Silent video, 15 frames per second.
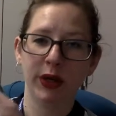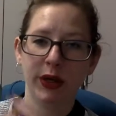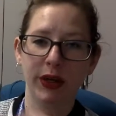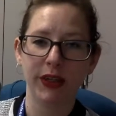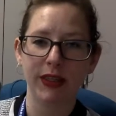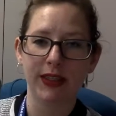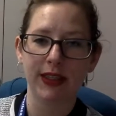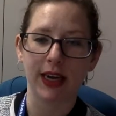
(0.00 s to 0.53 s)

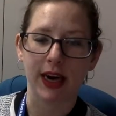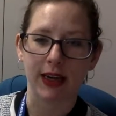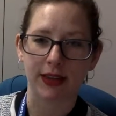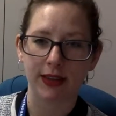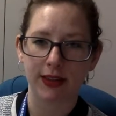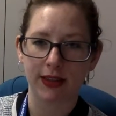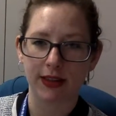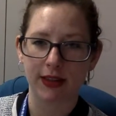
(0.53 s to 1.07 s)
Une
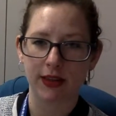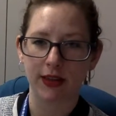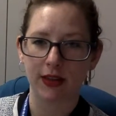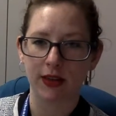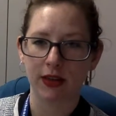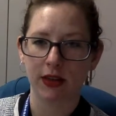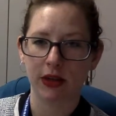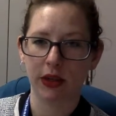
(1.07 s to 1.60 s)
tasse.
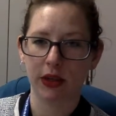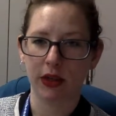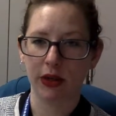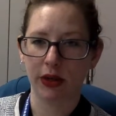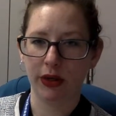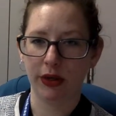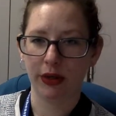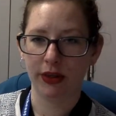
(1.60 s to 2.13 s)

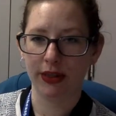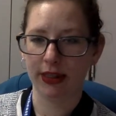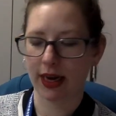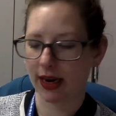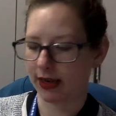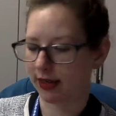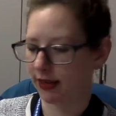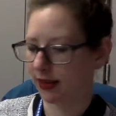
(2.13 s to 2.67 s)
Une
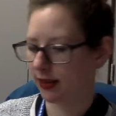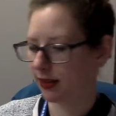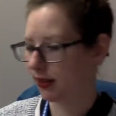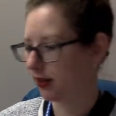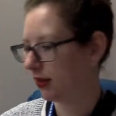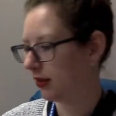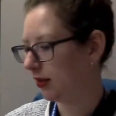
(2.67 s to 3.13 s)
tasse.